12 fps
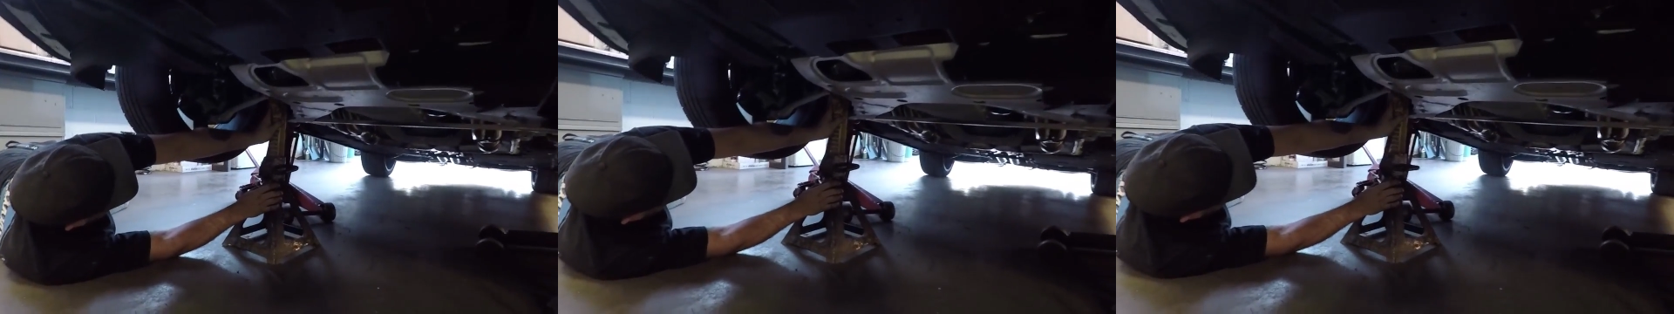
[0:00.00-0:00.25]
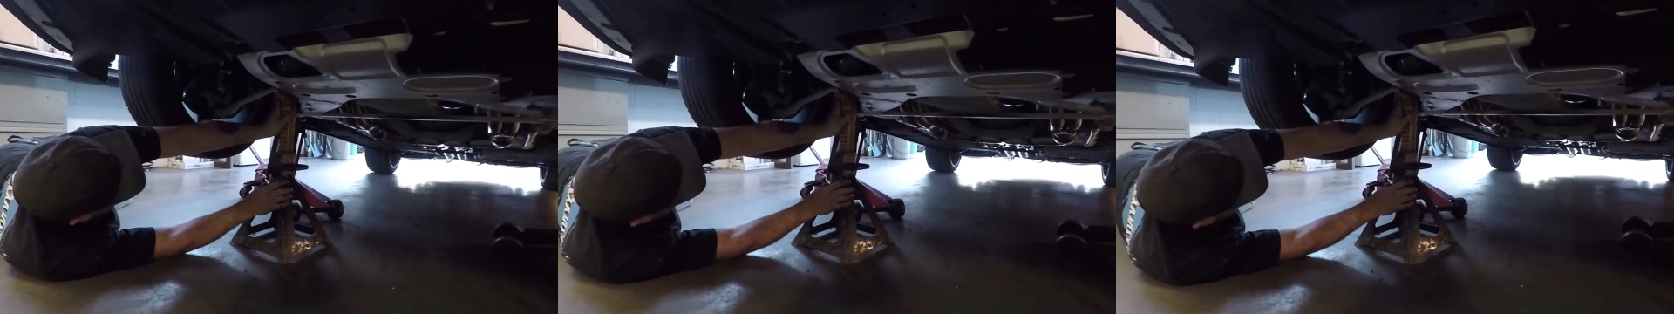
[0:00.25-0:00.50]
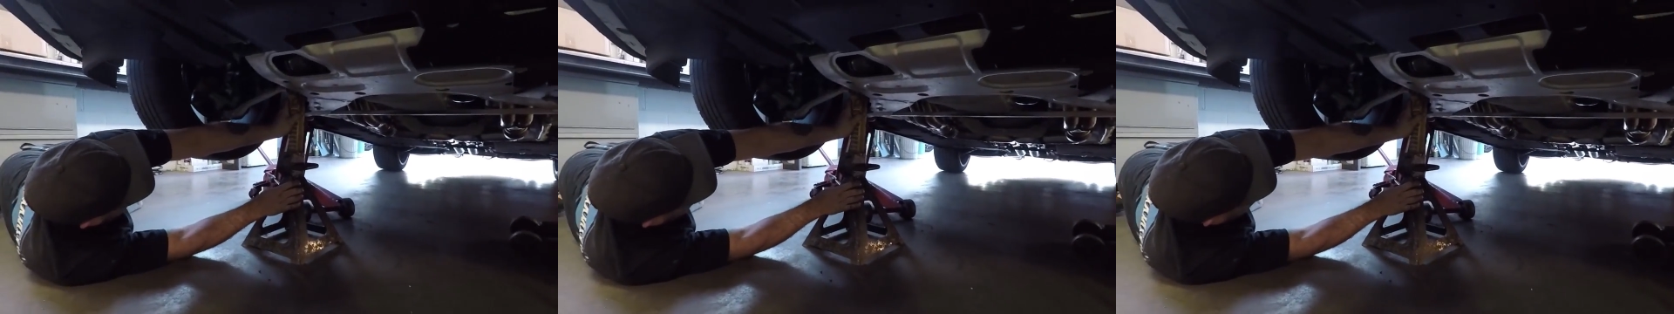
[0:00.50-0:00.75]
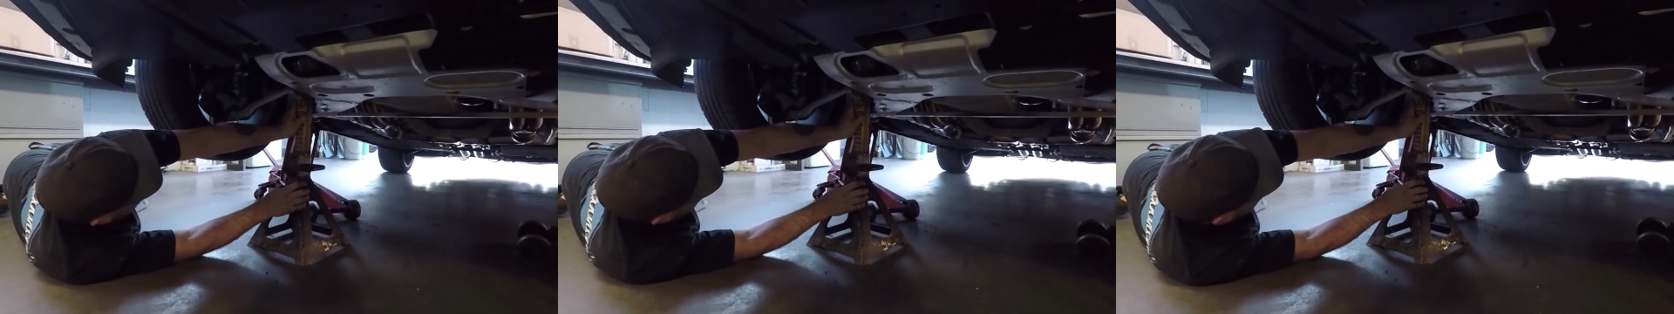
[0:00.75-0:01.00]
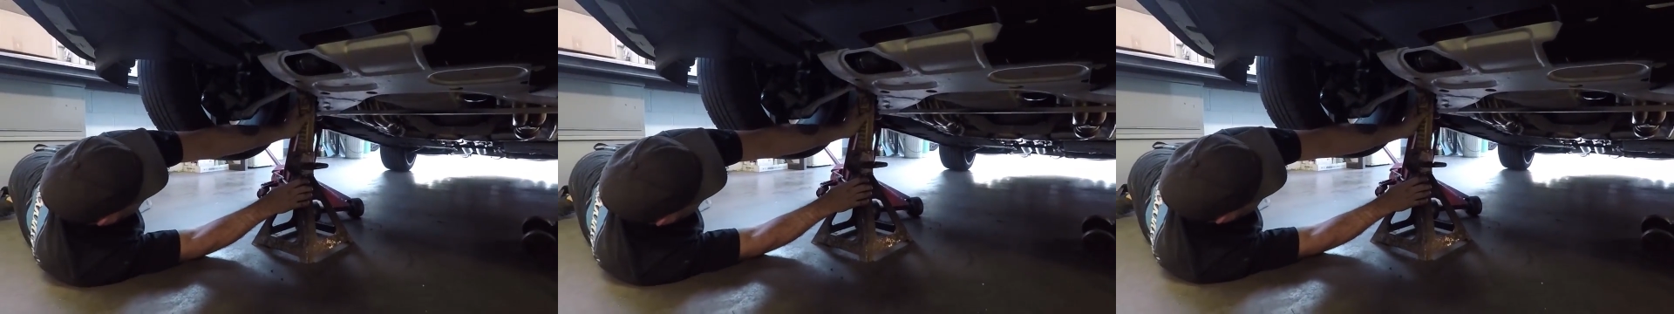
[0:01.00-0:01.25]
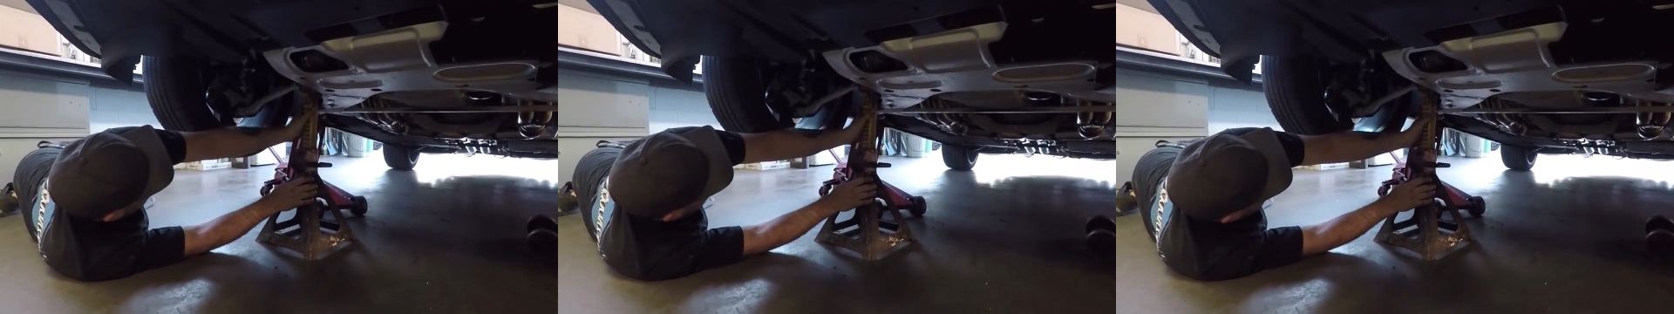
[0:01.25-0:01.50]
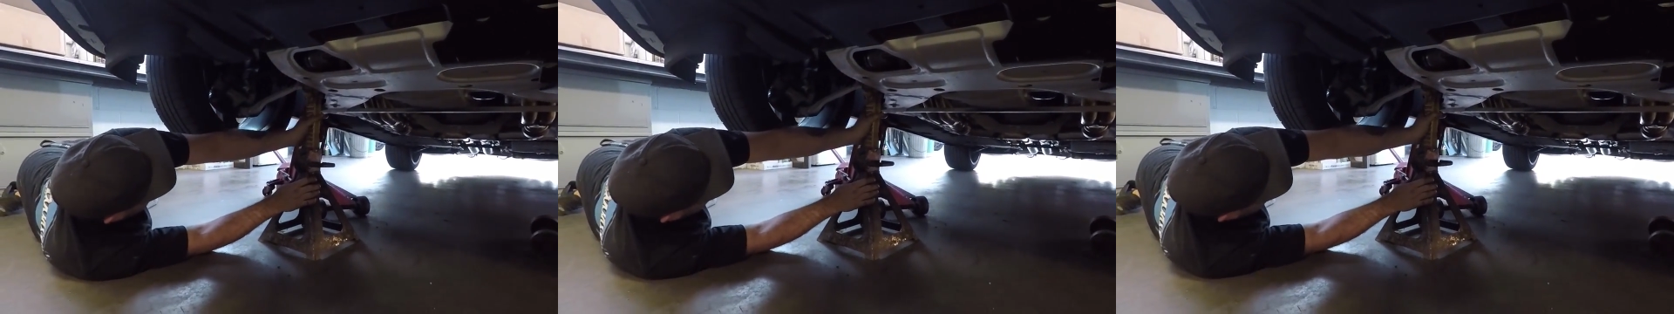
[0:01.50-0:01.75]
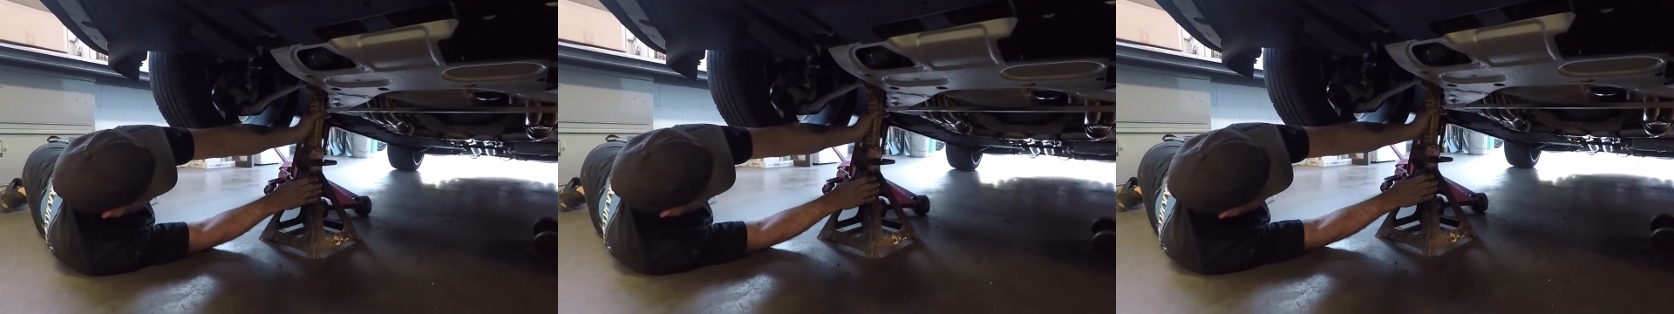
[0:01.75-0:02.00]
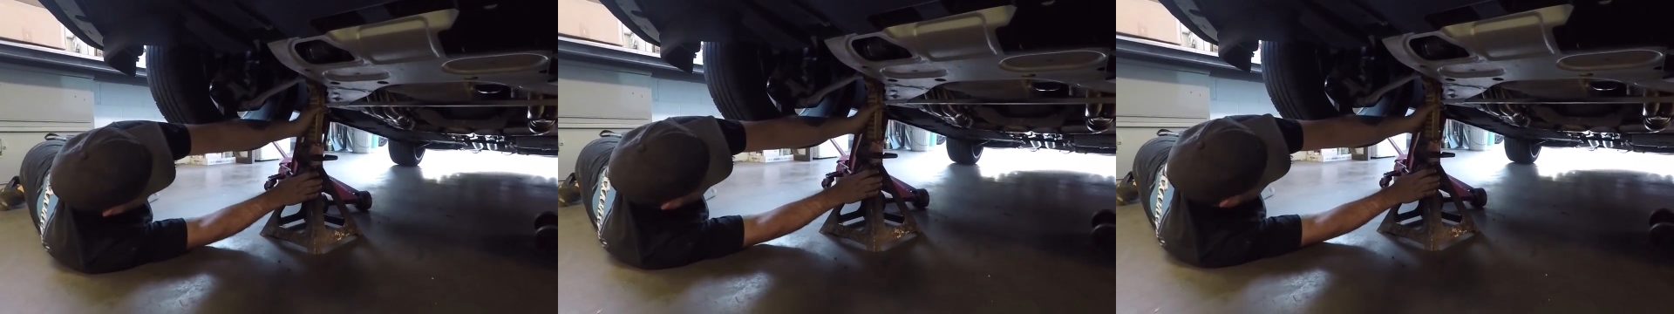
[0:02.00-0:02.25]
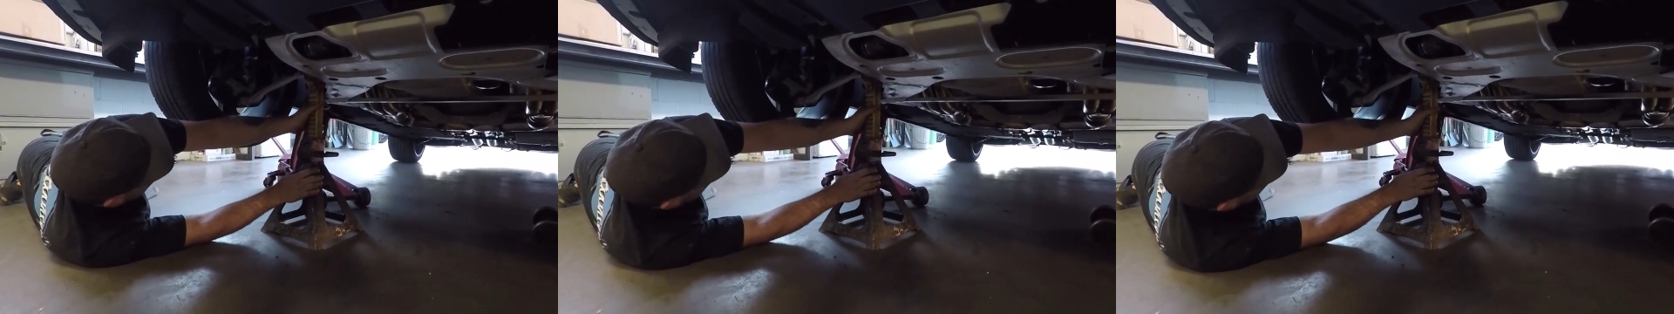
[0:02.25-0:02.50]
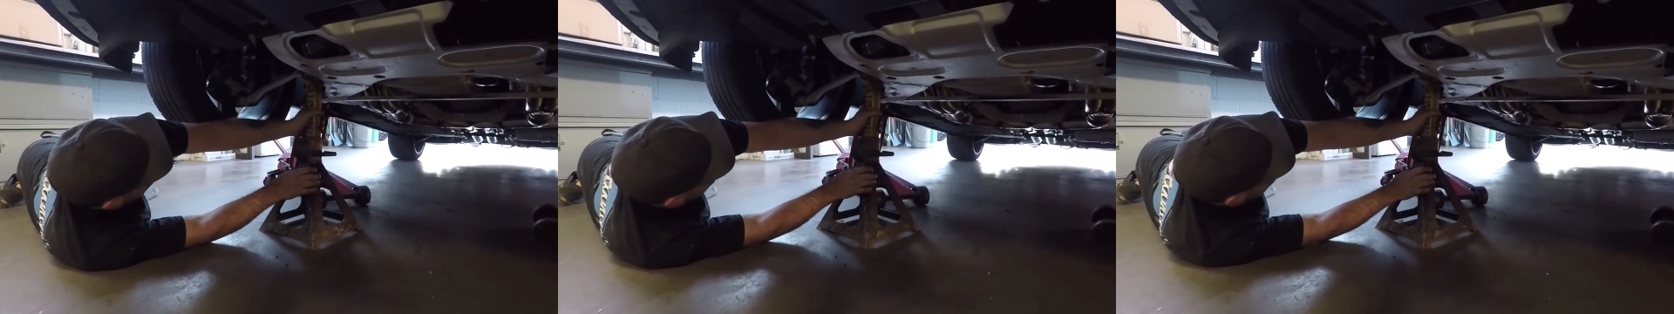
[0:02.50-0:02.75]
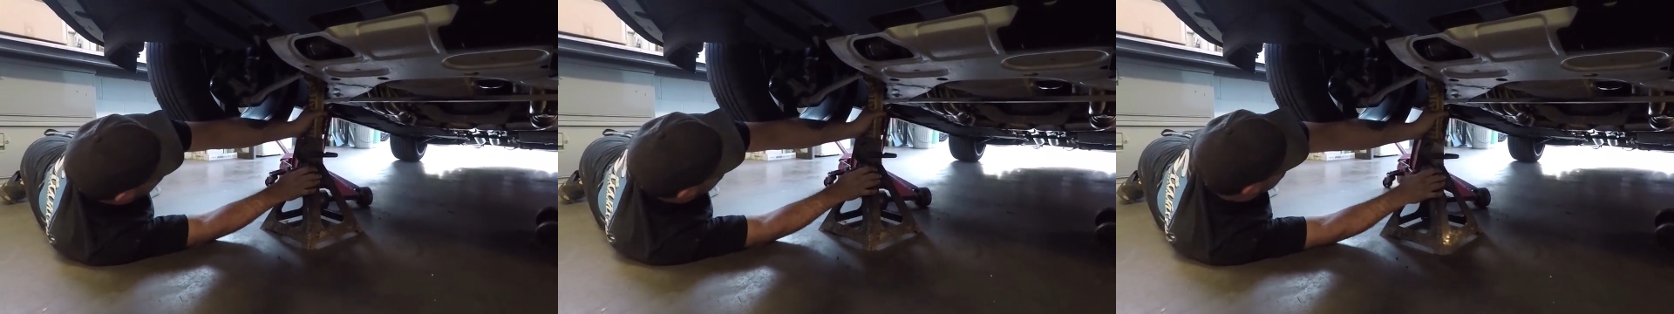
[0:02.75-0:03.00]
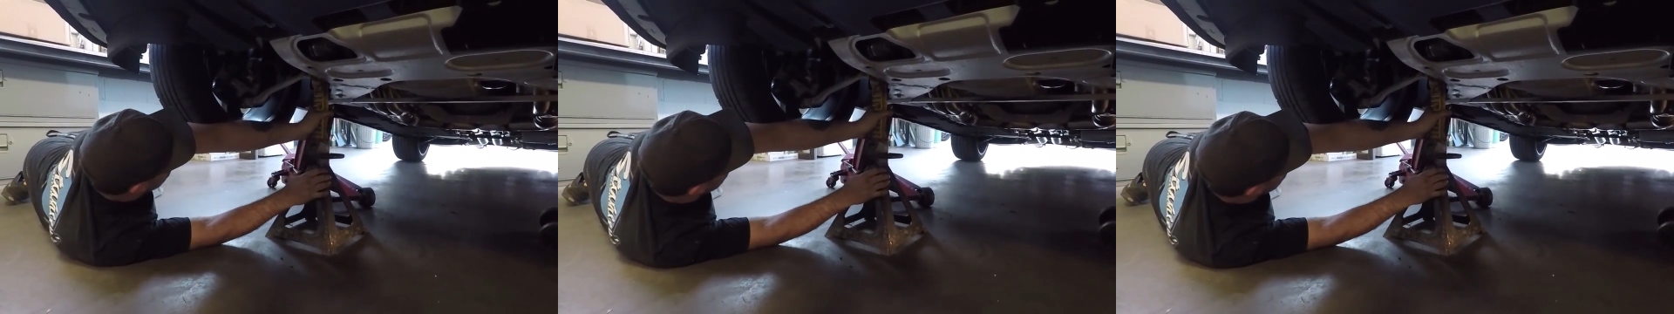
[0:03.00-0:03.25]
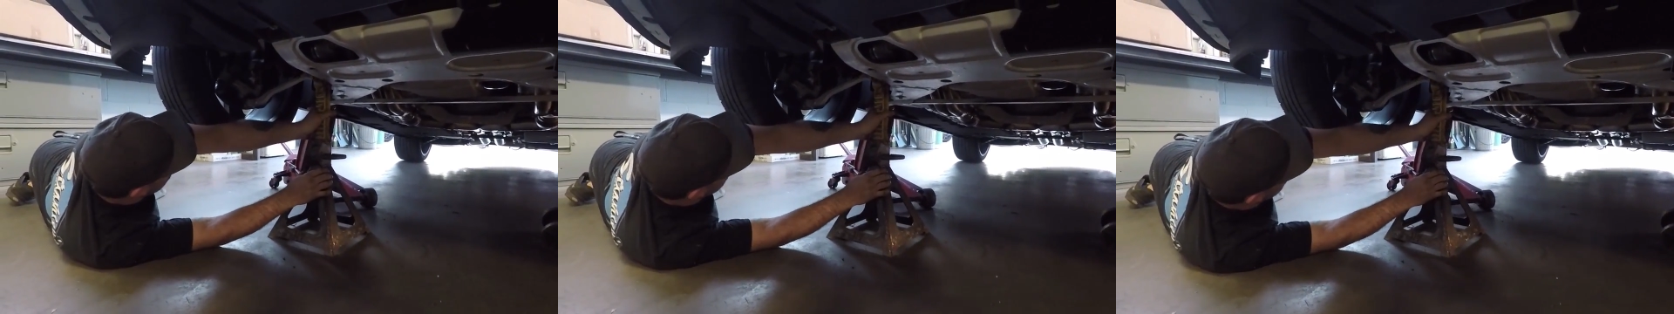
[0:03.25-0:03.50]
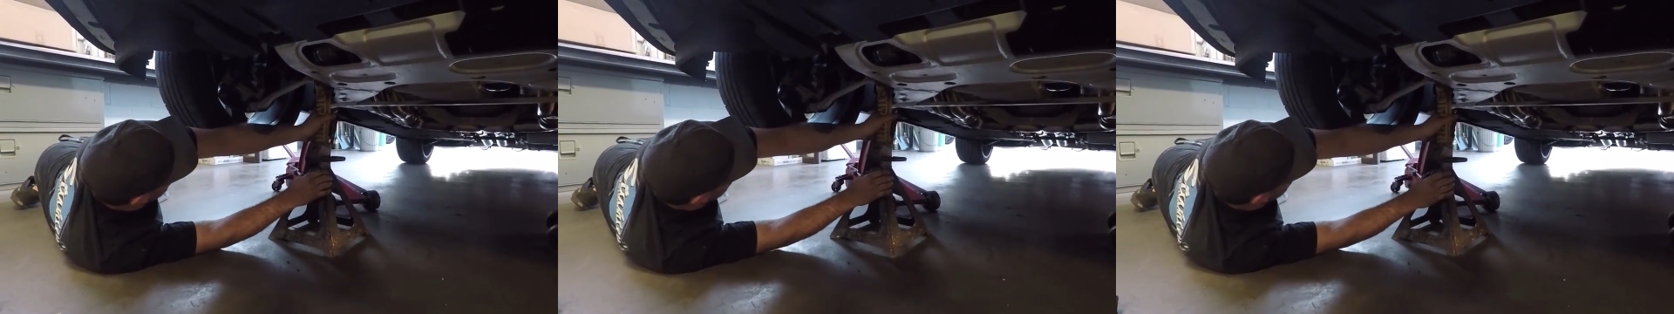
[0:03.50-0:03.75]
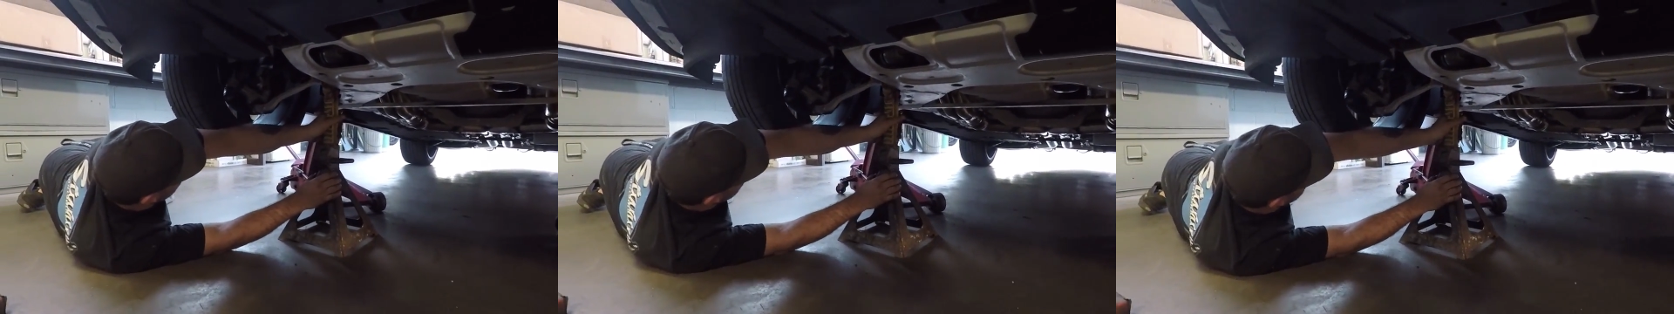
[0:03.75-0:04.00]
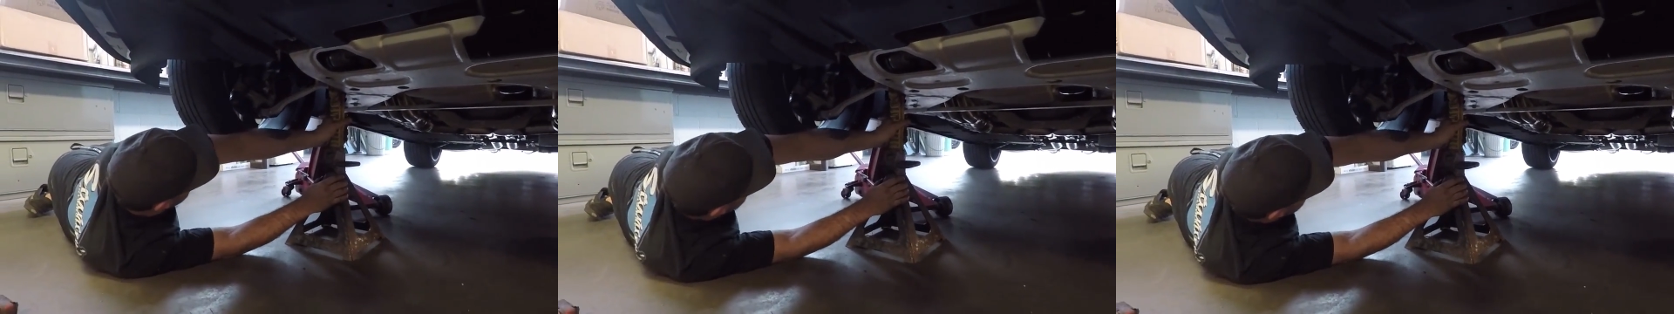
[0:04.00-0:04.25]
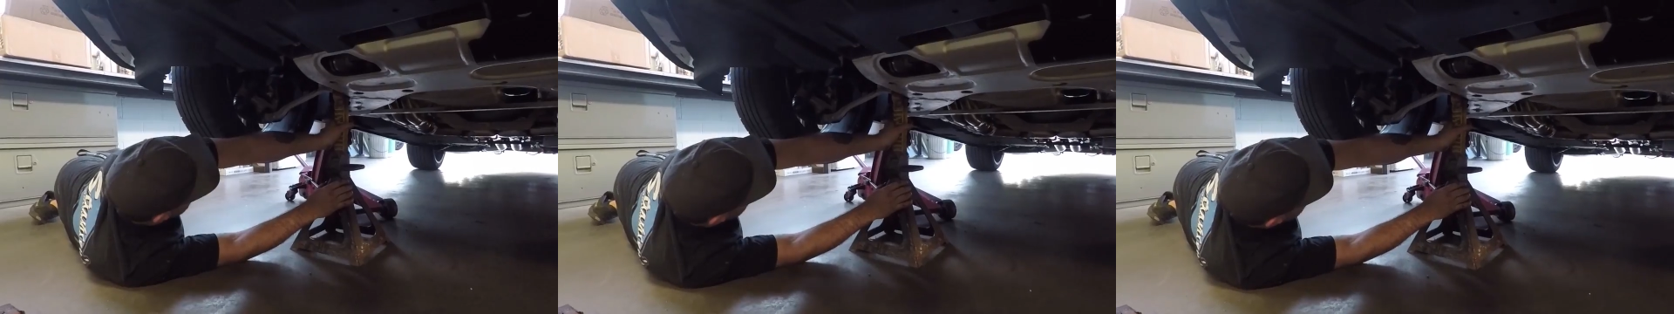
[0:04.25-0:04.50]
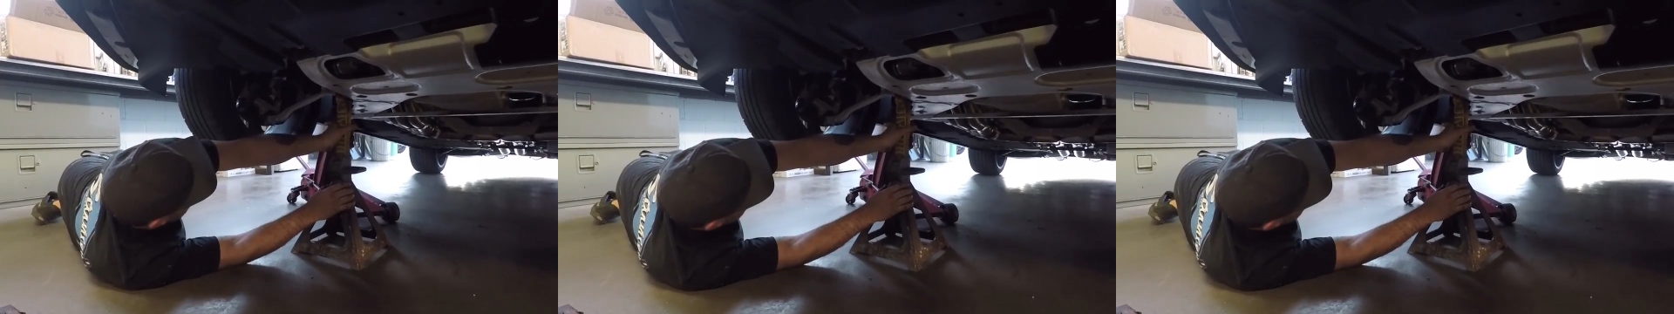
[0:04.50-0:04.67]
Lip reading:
Nobody's mouth can be seen.